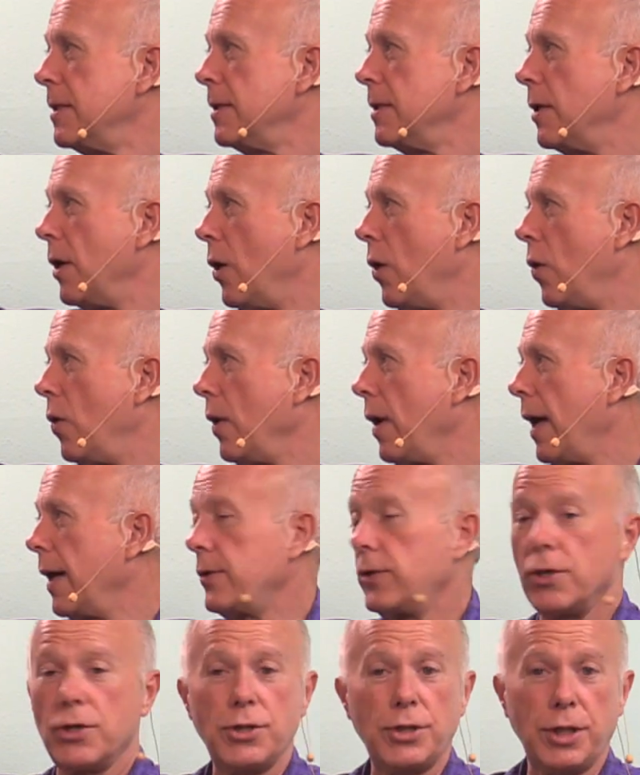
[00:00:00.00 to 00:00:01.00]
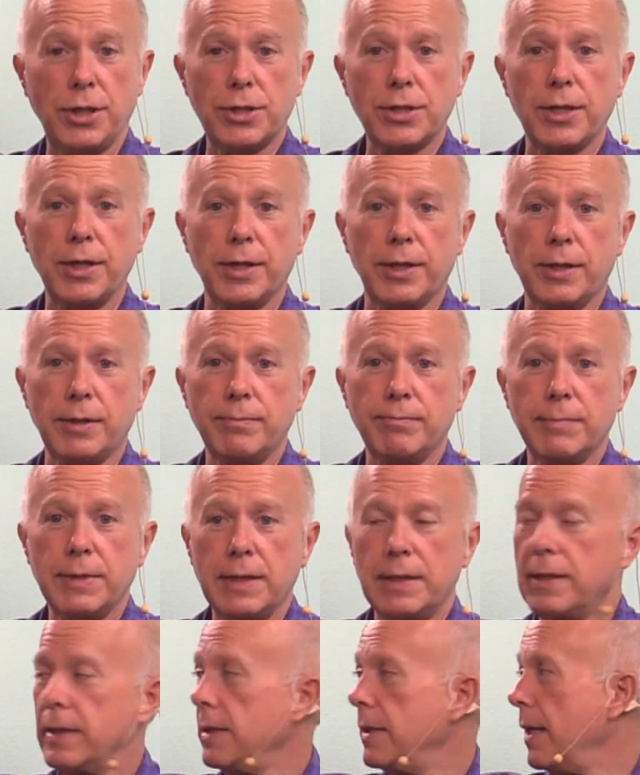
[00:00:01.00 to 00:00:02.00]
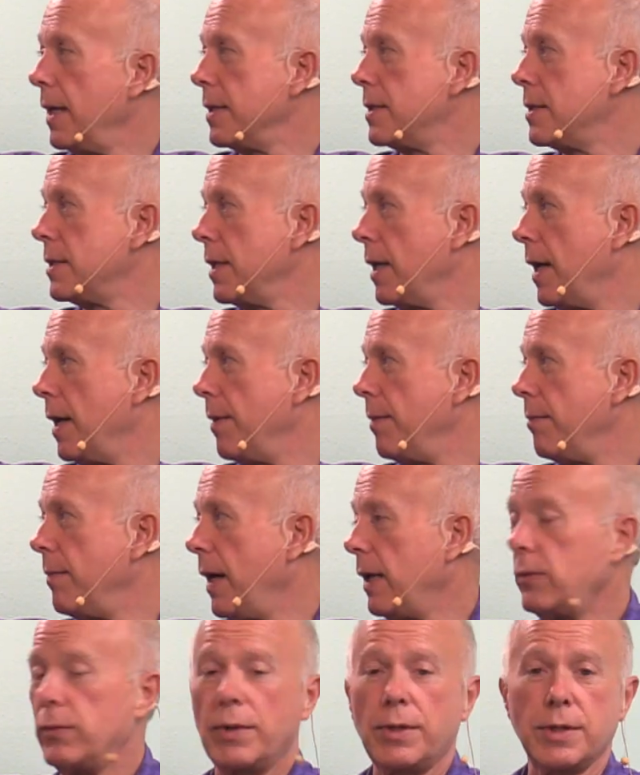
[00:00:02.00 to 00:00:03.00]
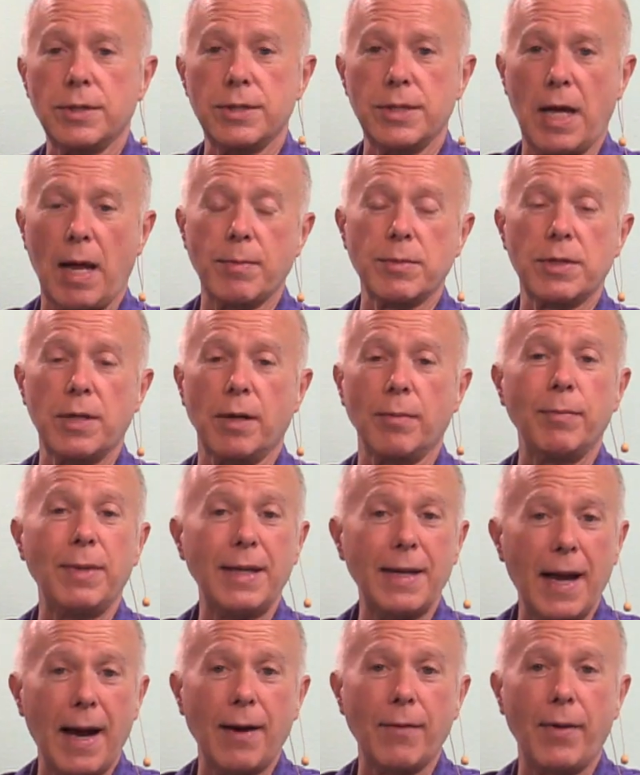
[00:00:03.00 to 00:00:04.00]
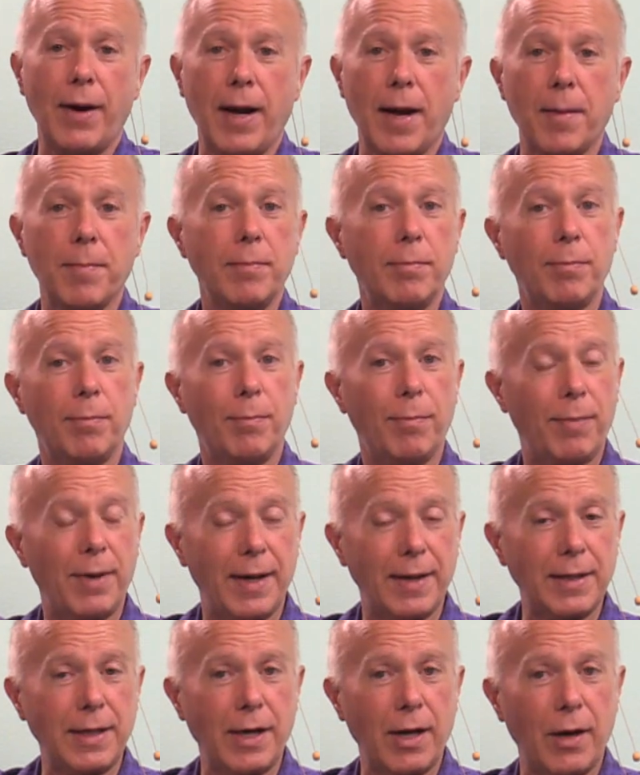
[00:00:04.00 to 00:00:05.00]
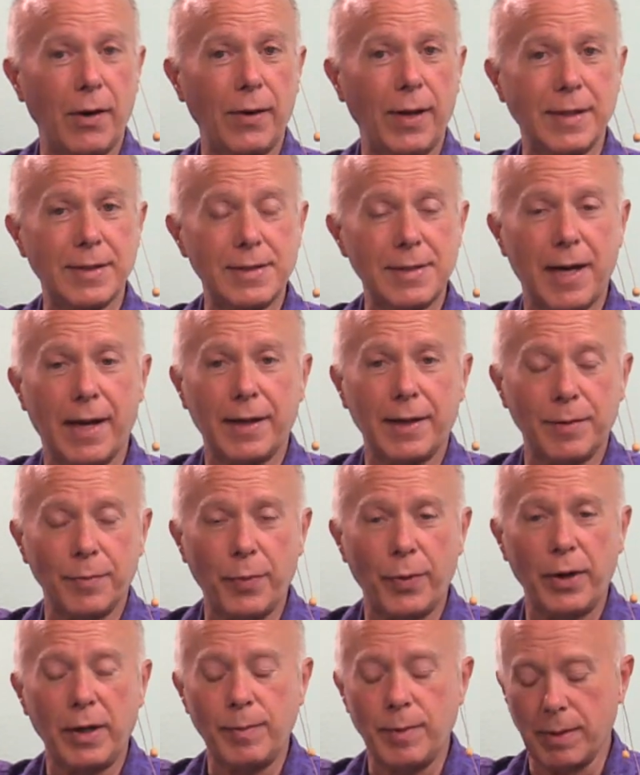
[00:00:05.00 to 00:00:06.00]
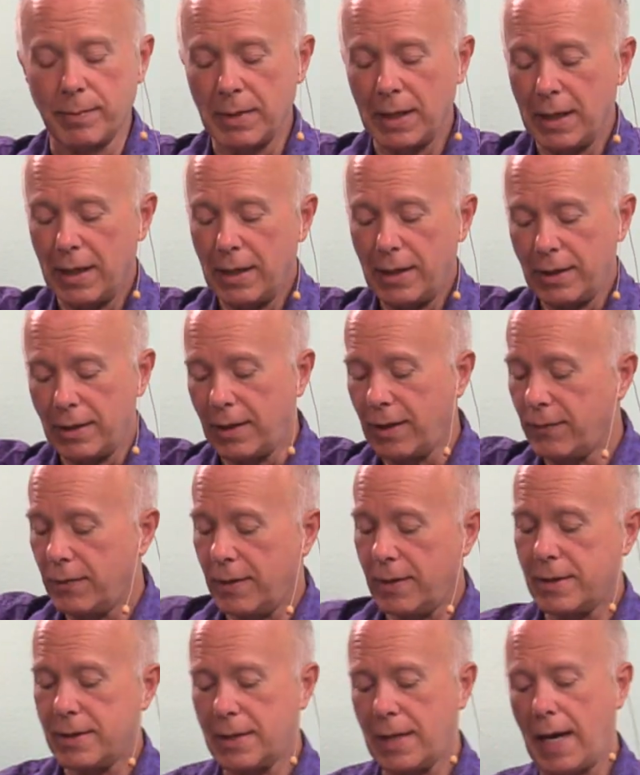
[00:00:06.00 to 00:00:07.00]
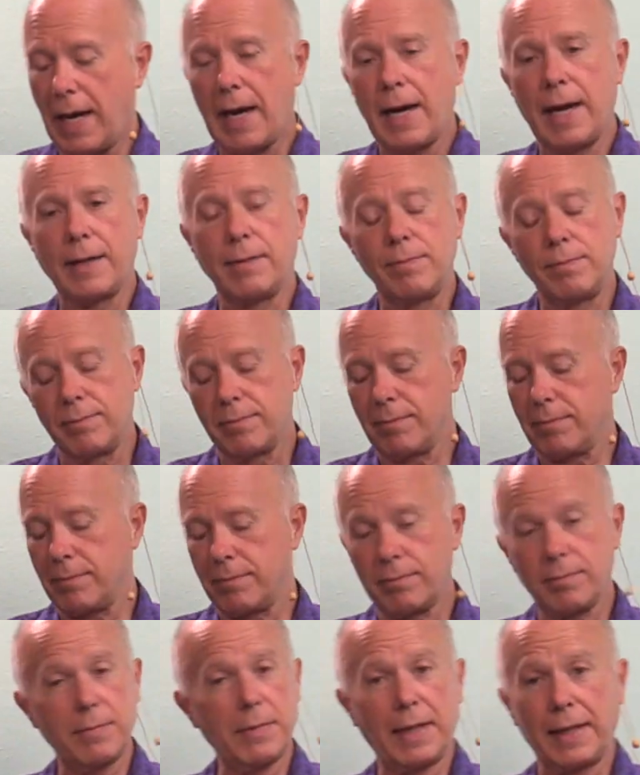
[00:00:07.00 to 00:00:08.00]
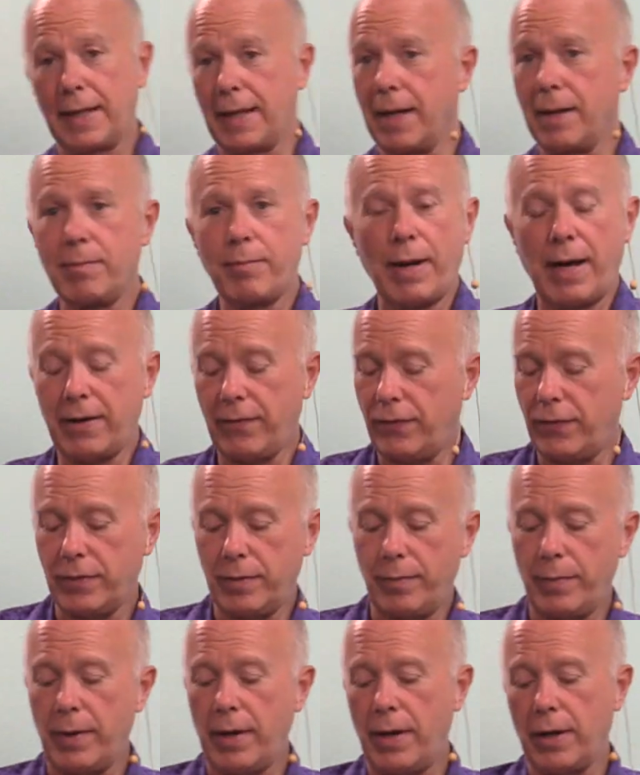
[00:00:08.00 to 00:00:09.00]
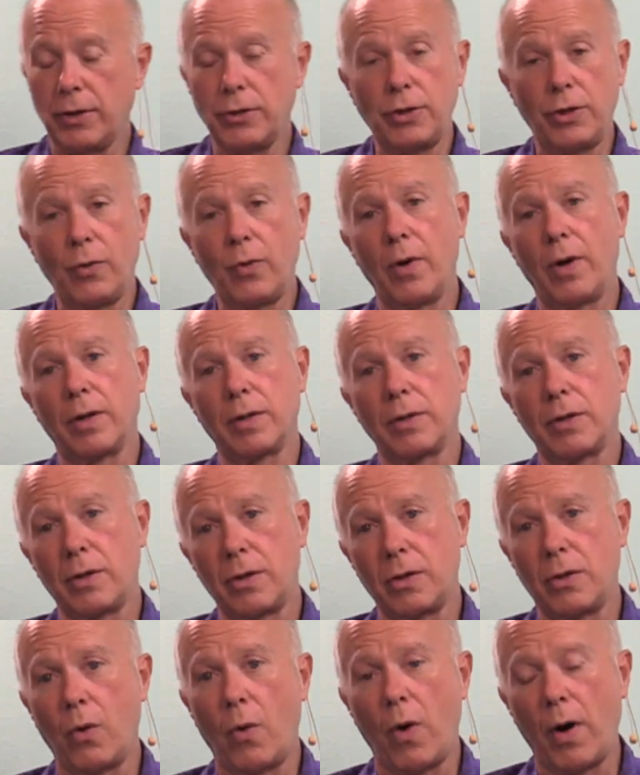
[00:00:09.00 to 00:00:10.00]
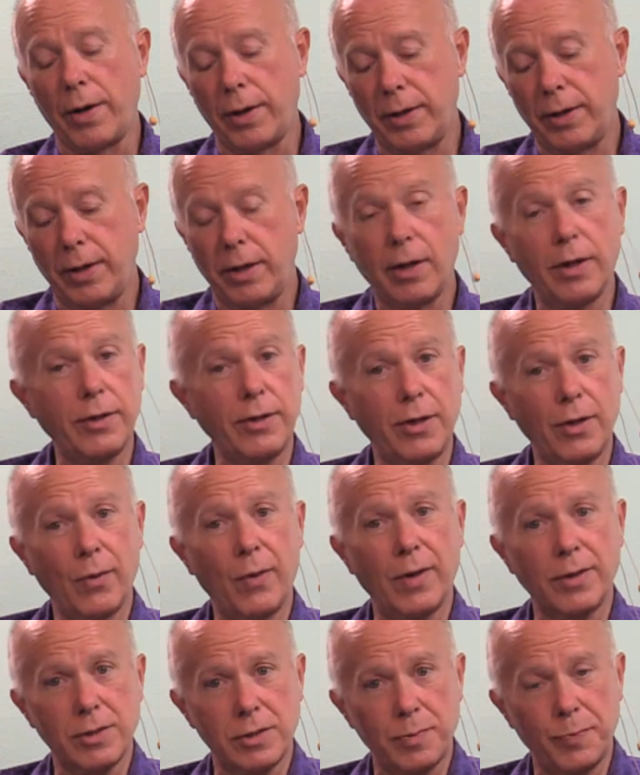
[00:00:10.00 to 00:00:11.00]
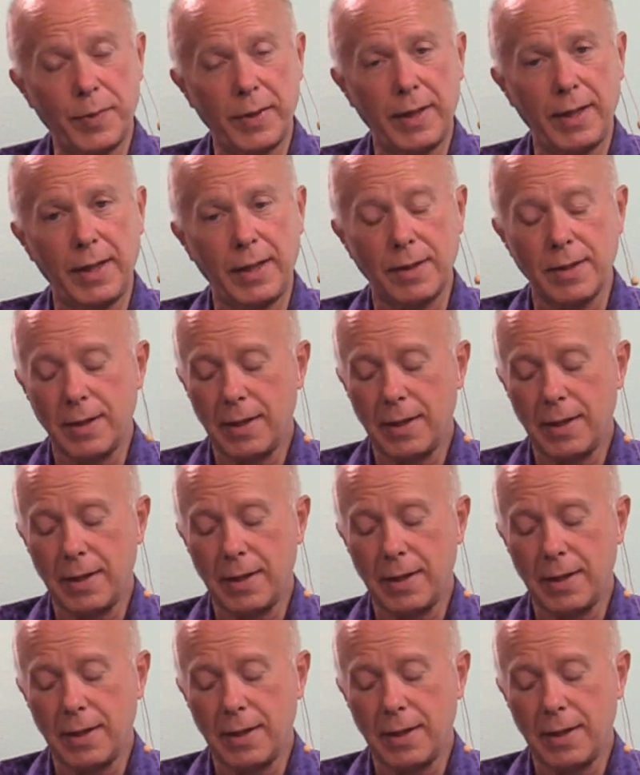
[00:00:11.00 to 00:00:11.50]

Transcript: oh, like the G-Skill that's uh, made with the Samsung B-Die RAM, but you know, it's not at a premium. You have to decide, again, bang for the buck, do you want quantity or do you want speed?